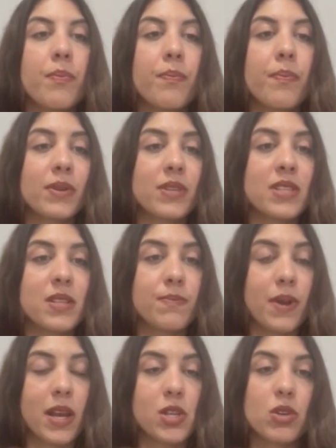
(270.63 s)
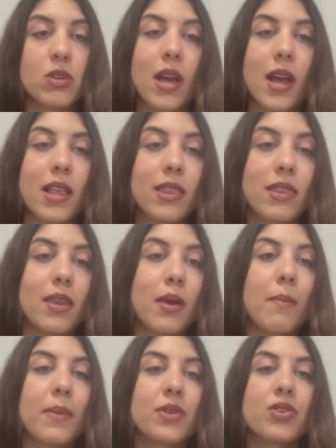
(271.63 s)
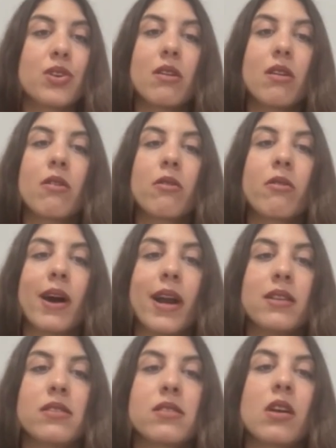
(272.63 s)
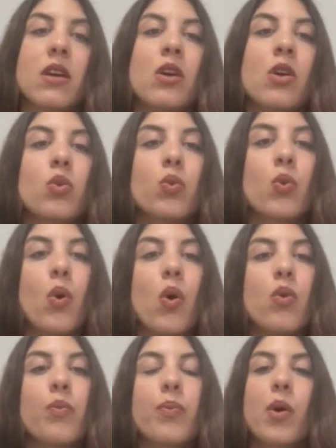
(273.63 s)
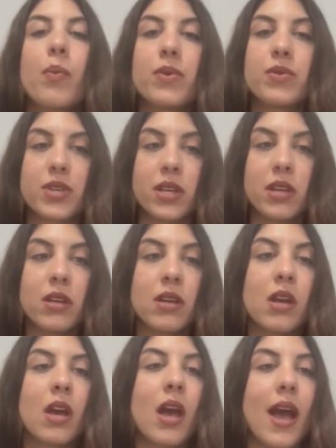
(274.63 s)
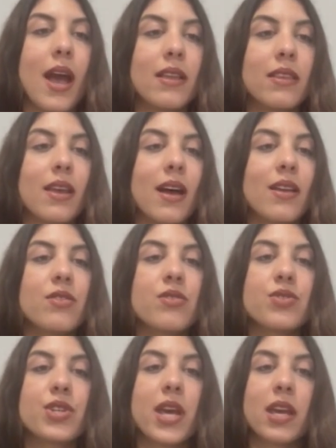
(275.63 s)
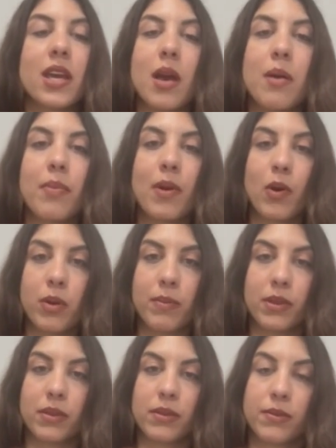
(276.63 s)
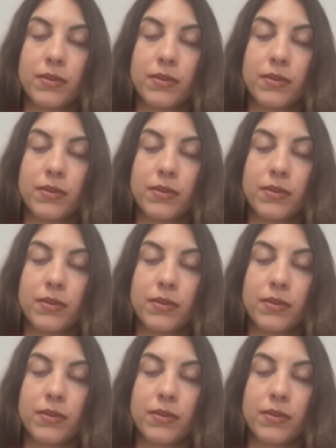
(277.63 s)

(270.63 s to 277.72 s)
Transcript: participation and material rights to own property and undertake employment.